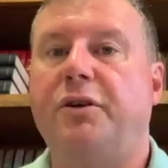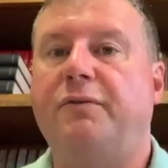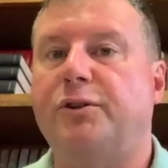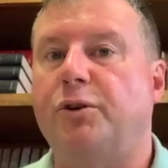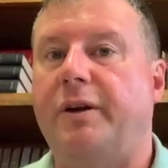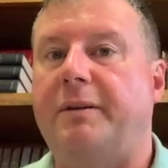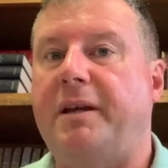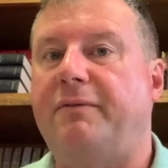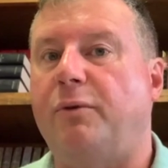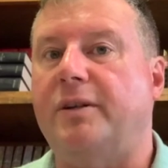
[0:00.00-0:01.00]
you for joining
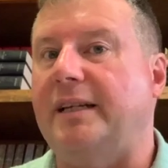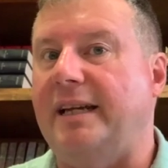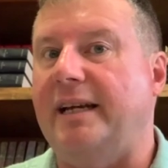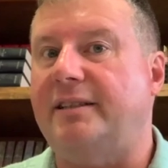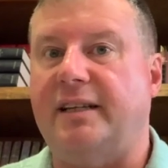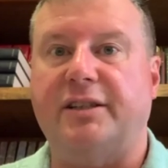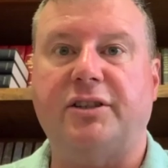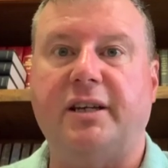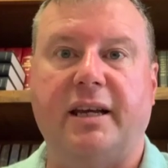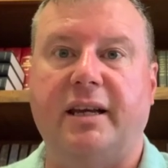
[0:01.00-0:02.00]
me for today's
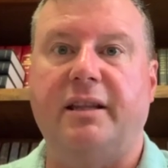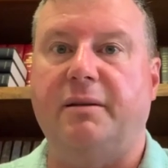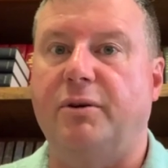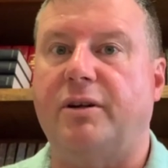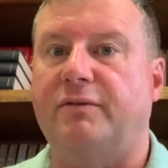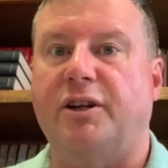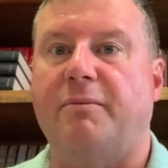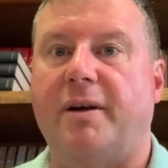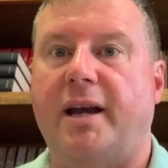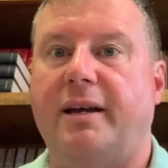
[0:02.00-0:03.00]
session in the book of
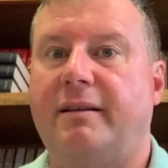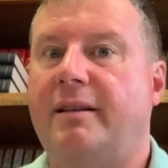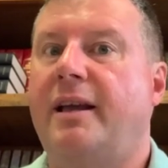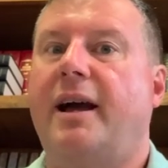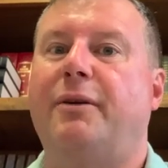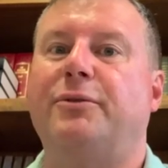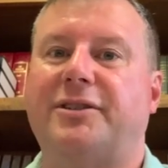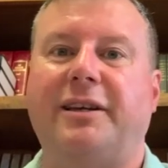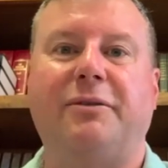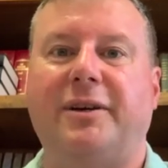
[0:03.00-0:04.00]
Jeremiah. I will
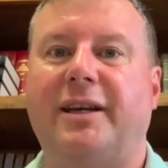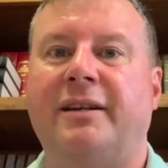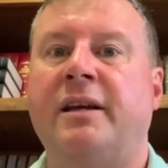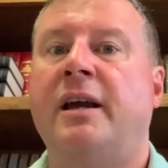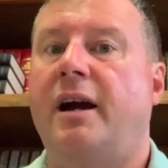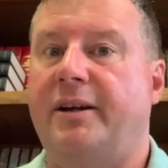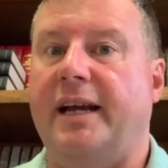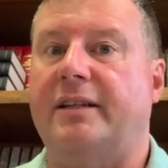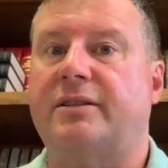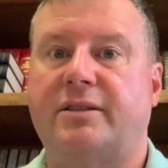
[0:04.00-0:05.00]
see you in our
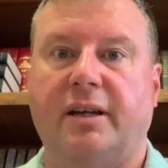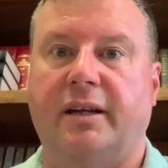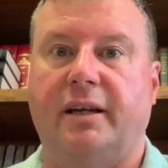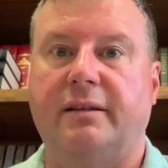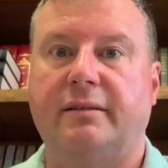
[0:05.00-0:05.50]
next study.